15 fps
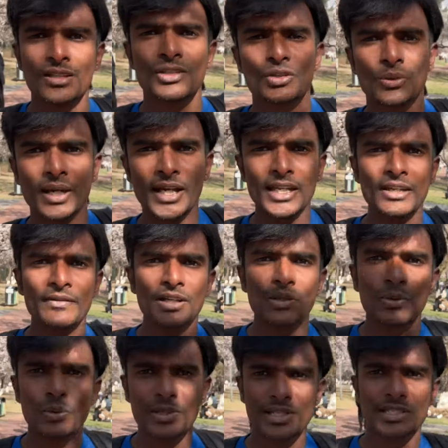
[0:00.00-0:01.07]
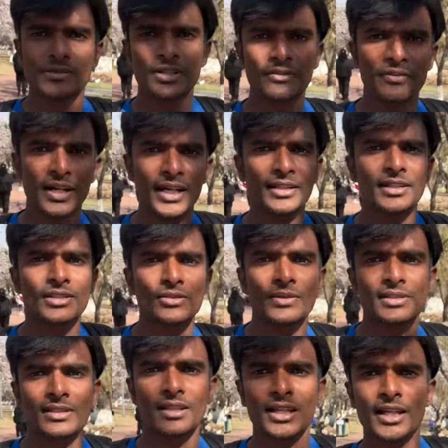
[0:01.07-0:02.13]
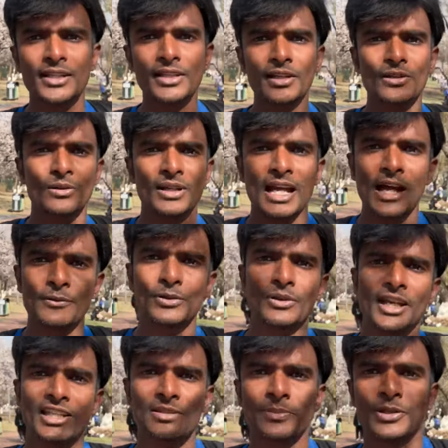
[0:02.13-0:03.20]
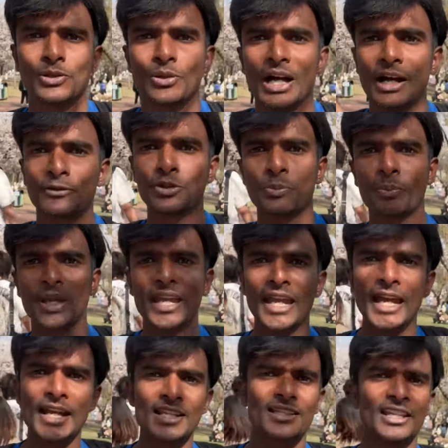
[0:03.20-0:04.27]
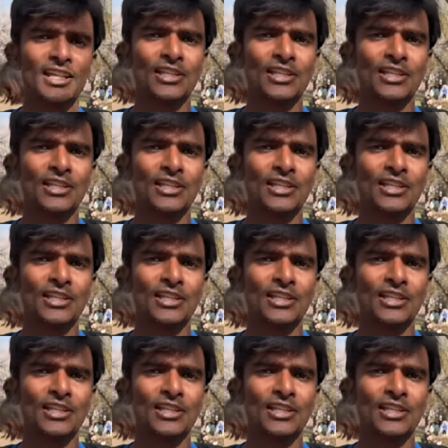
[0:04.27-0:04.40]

so anyone who received a fine in Switzerland did not have to expect to have to pay anything